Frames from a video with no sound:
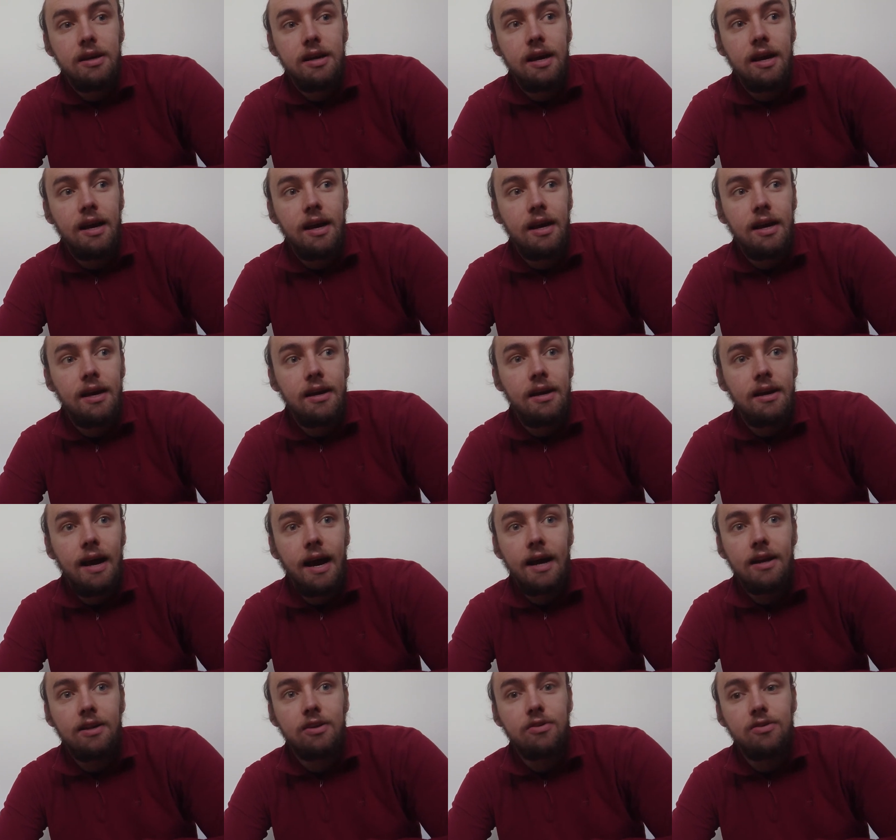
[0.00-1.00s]

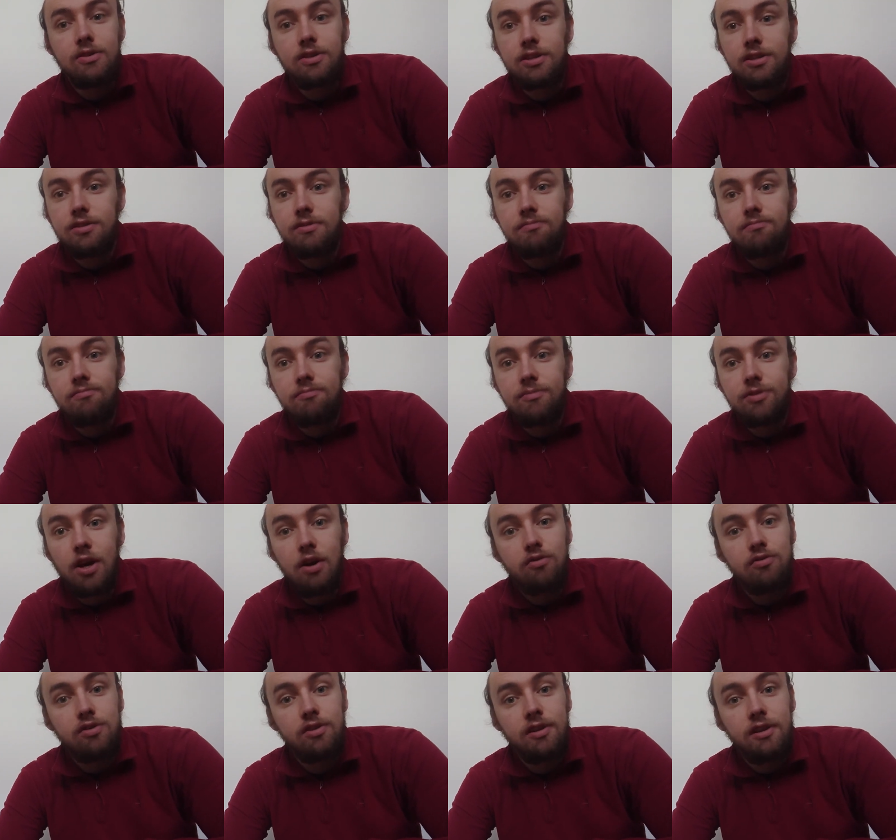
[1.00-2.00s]
adults and
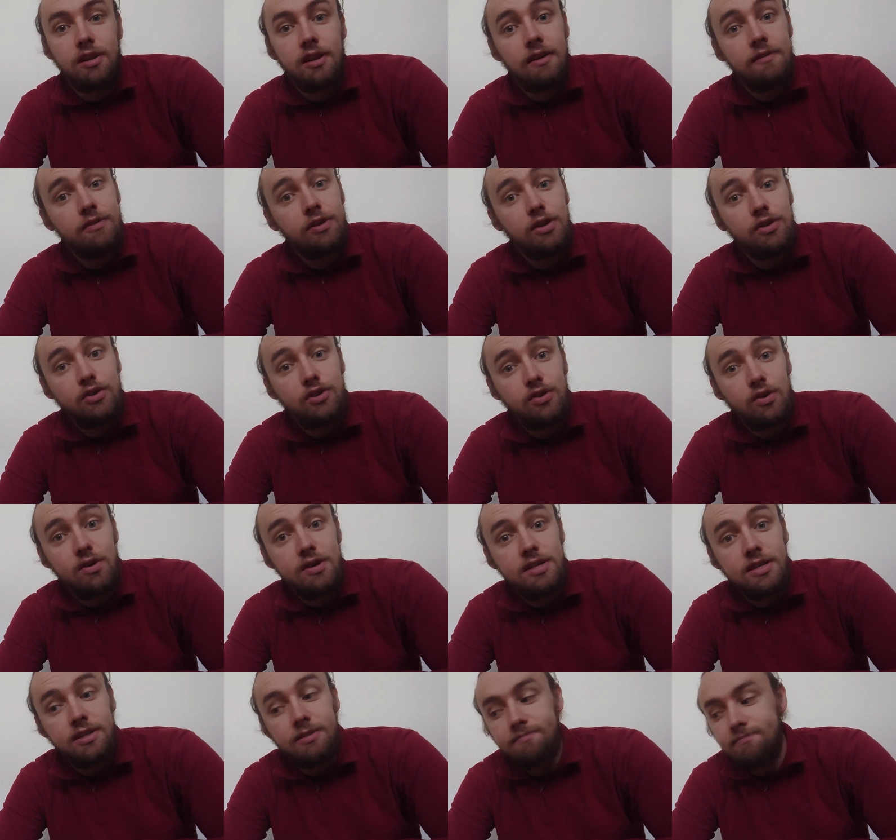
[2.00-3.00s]
children that love good
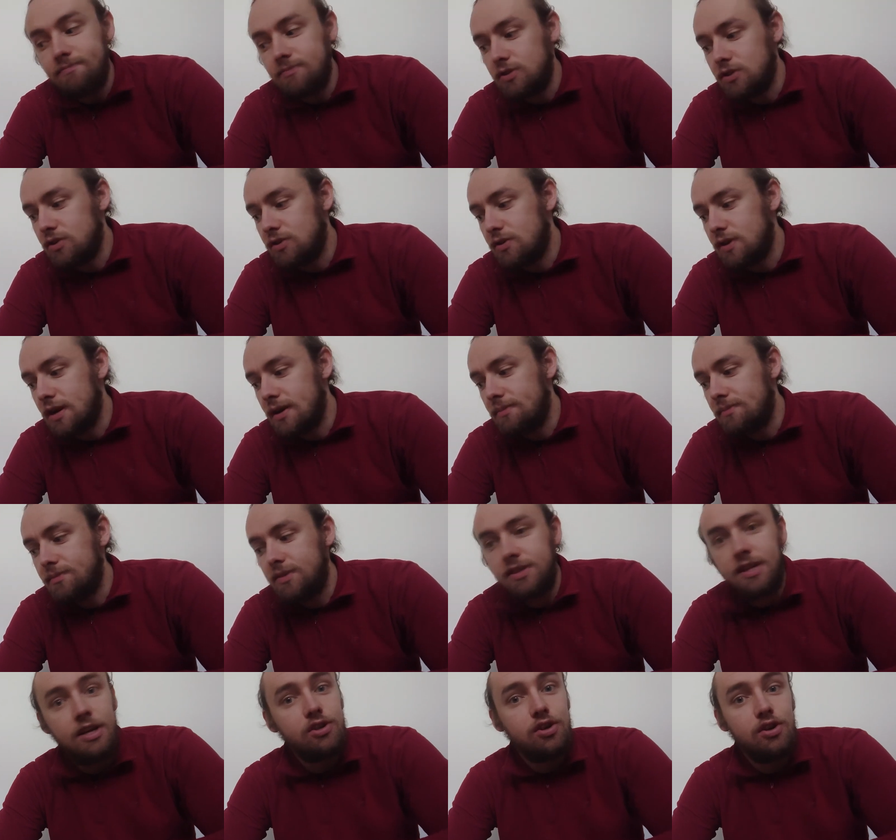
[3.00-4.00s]
stories. So
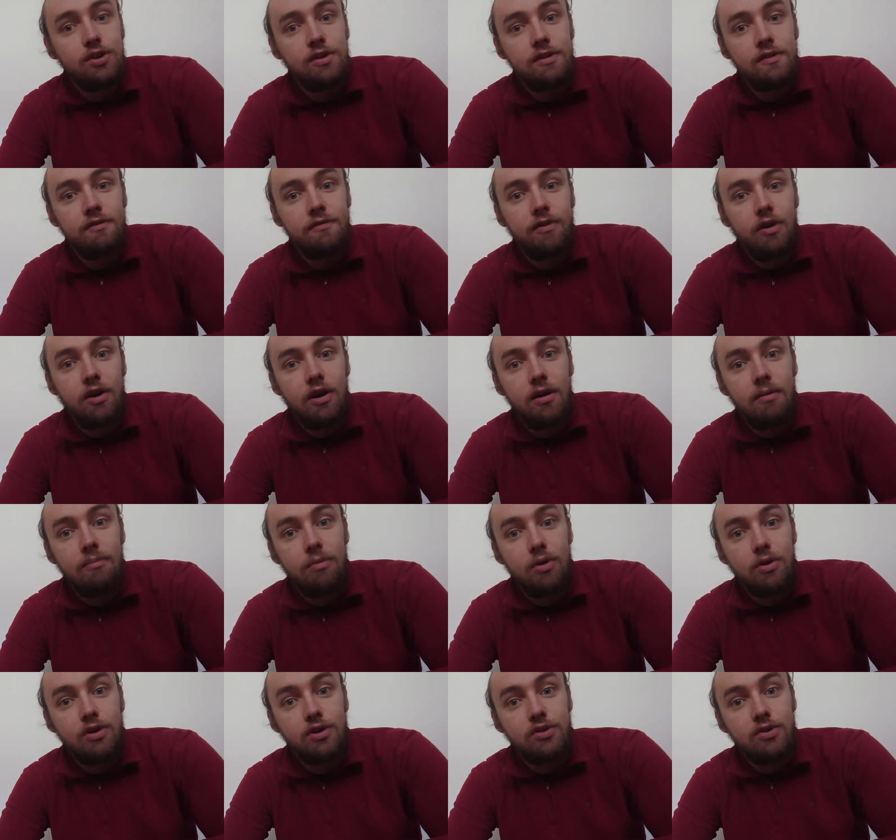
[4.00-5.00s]
stay tuned for
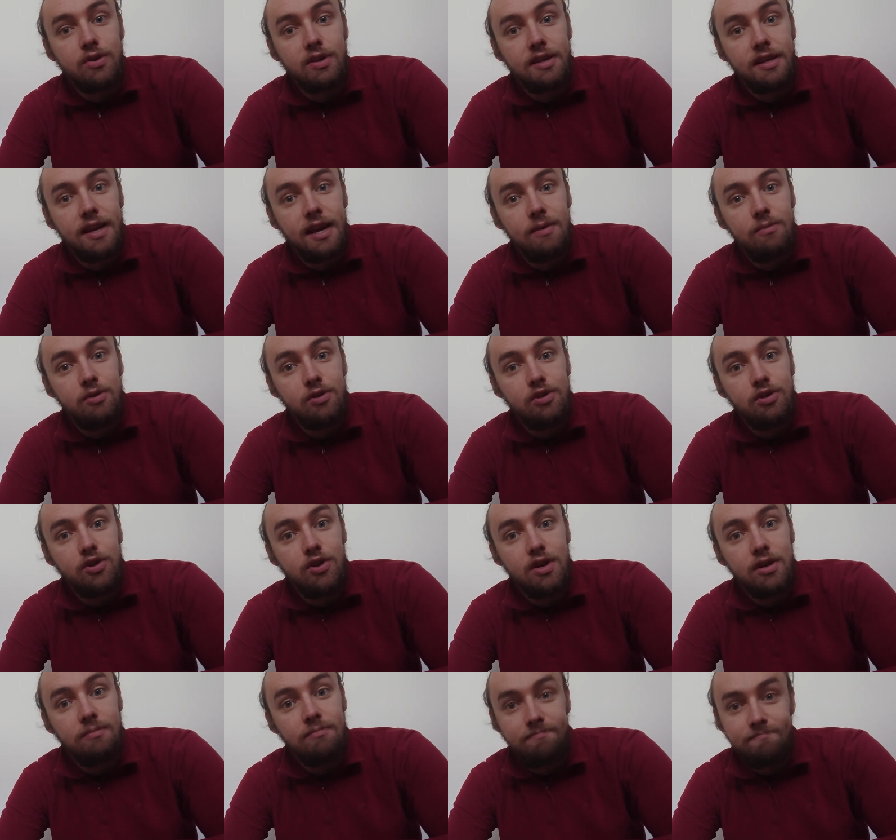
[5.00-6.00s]
more Storytime with
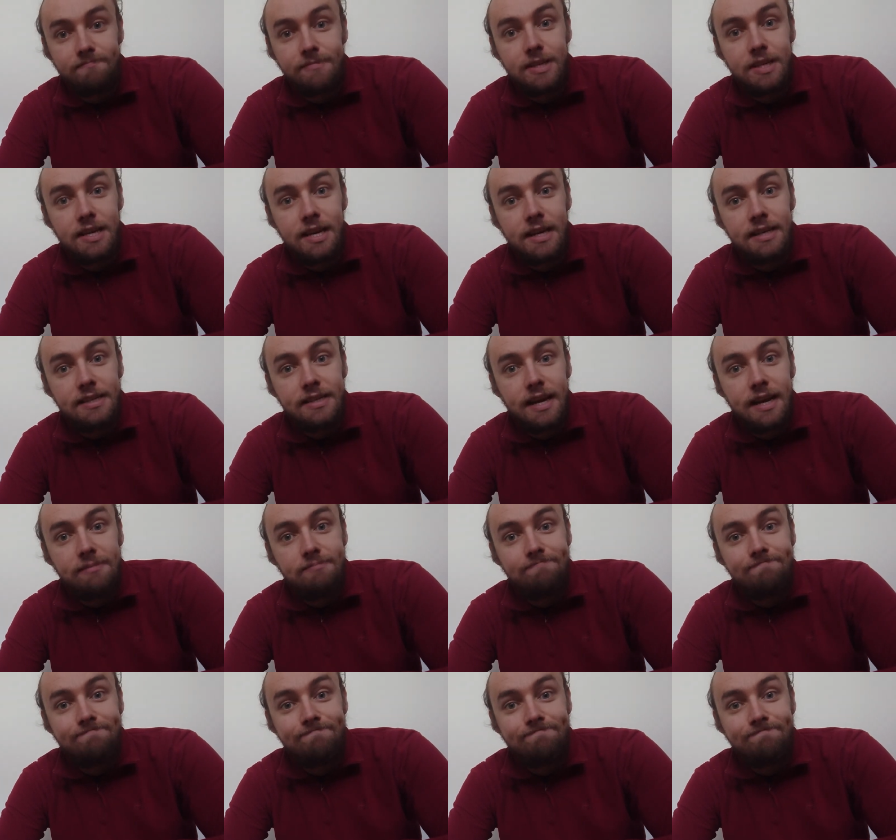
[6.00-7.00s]
Stuart. See you next
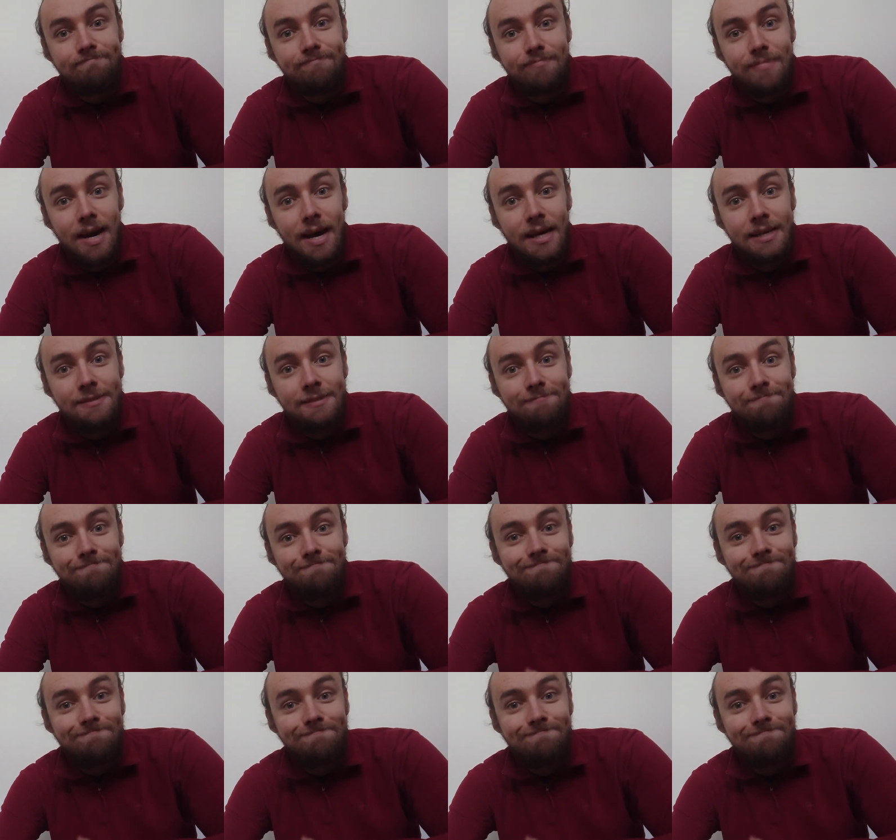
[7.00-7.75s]
time. Bye.